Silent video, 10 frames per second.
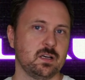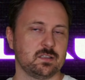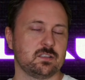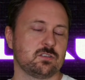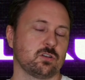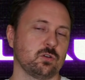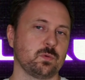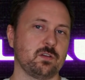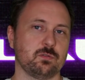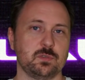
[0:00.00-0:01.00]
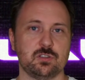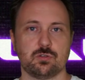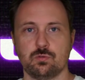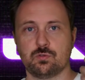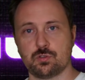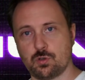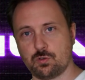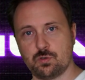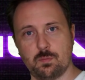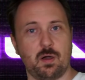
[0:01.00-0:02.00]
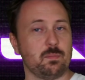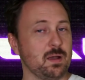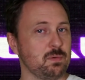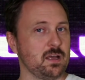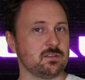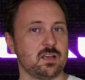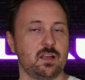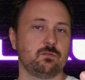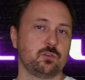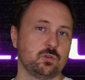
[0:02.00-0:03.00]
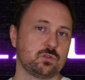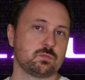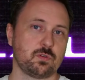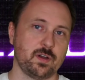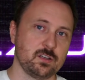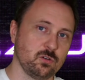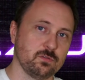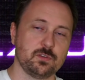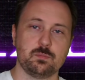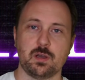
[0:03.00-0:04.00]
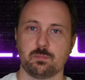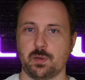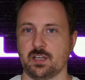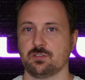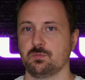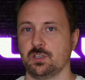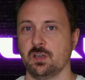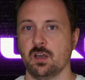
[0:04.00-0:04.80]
This is a good way for me to talk to you about my plans and for you to provide your feedback back to me